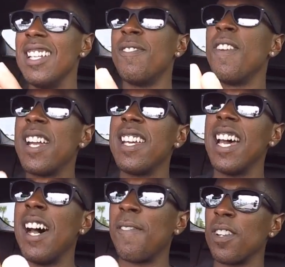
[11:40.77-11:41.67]
It's very
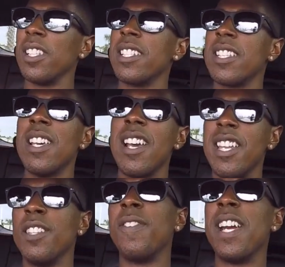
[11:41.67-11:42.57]
effortless,
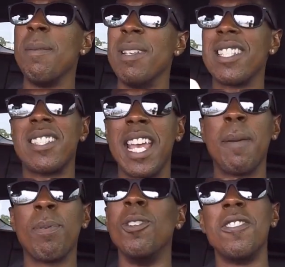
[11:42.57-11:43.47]
and it's very
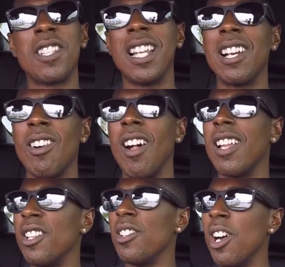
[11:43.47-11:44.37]
mistake proof, shall I
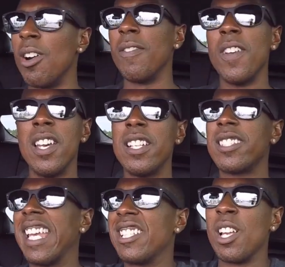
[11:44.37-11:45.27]
call it. You know,
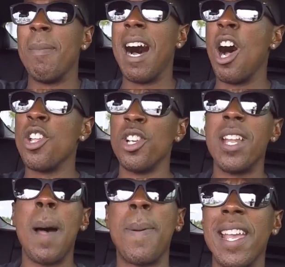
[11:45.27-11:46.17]
if say somehow you're
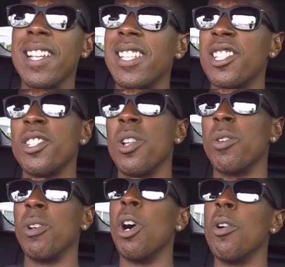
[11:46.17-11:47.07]
not paying attention on
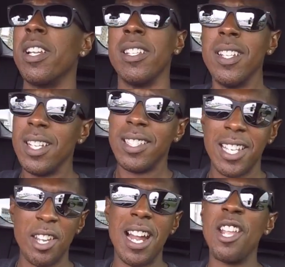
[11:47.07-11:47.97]
the road, and
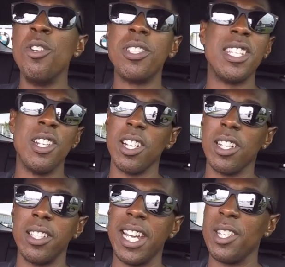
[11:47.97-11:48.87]
say you're not using
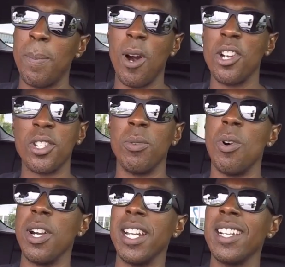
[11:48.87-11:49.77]
your lane departure
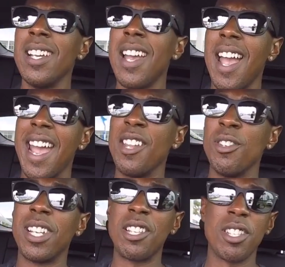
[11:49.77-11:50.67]
warning, and
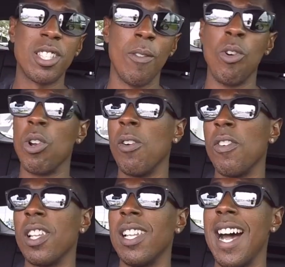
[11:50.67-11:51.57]
you catch yourself going
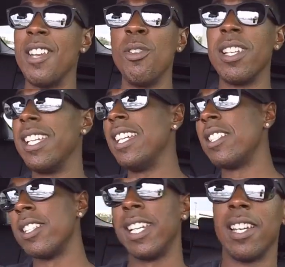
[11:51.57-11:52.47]
over a line, you can
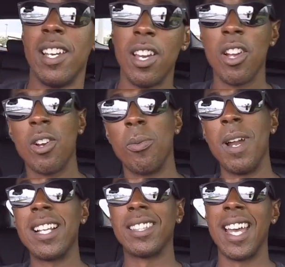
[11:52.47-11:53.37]
easily
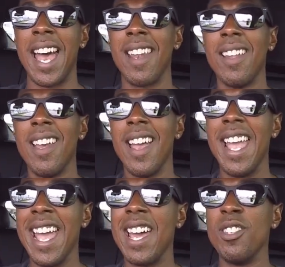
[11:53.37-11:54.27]
correct that,
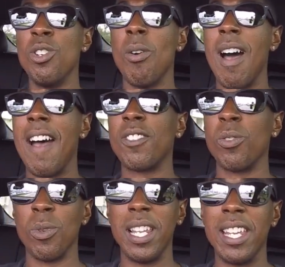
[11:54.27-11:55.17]
and you don't have
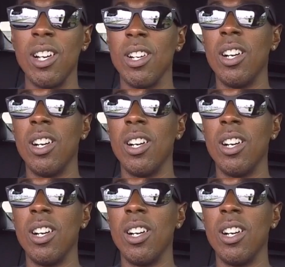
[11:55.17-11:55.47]
to really